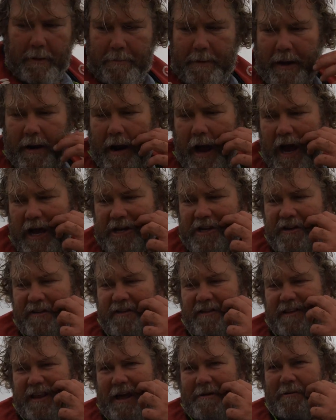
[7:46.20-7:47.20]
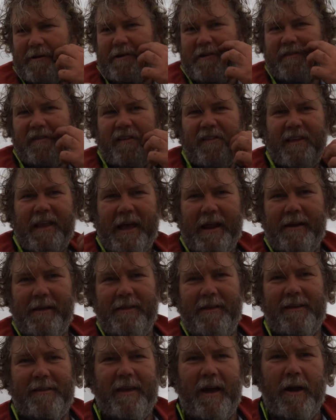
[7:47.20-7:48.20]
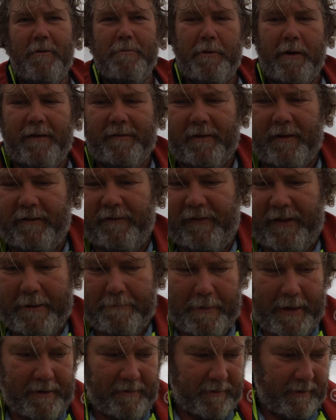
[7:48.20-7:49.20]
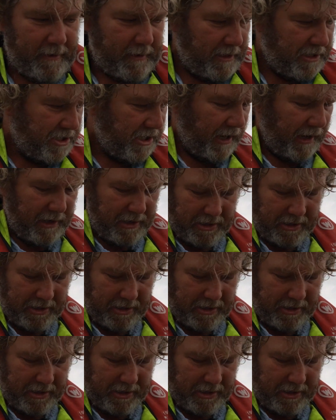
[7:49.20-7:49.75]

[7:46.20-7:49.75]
better arches just come across the sounder. This GoPro's got a flat battery, I've got to change